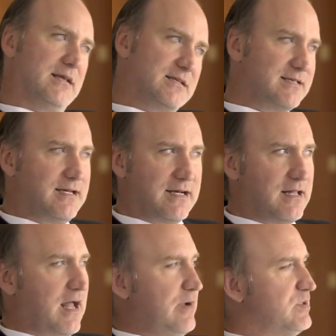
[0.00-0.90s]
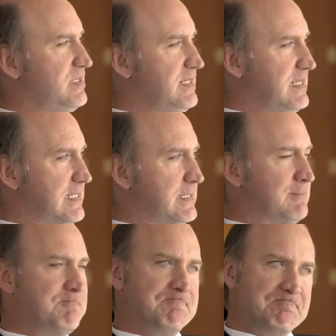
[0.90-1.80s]
still, I was thinking,
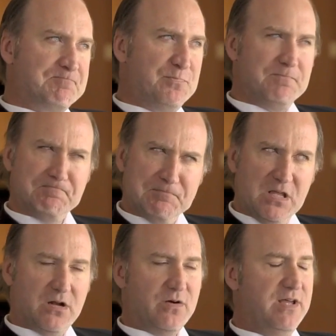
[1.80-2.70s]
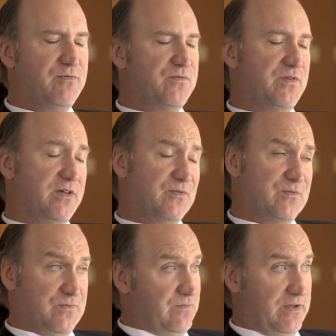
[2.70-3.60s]

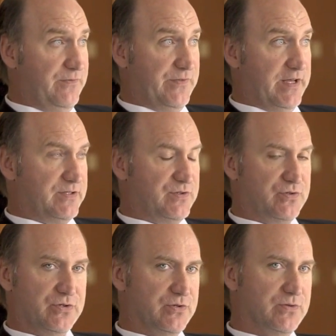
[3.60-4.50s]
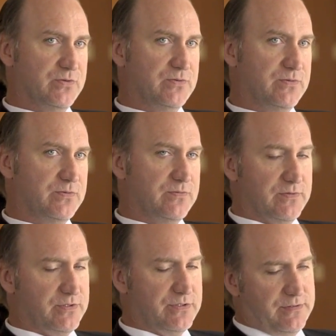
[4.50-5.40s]
if that's true,
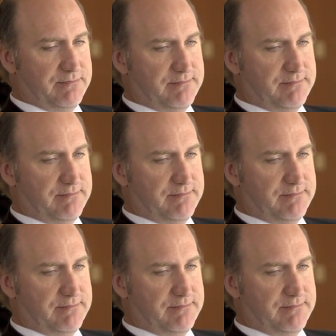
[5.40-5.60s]
which,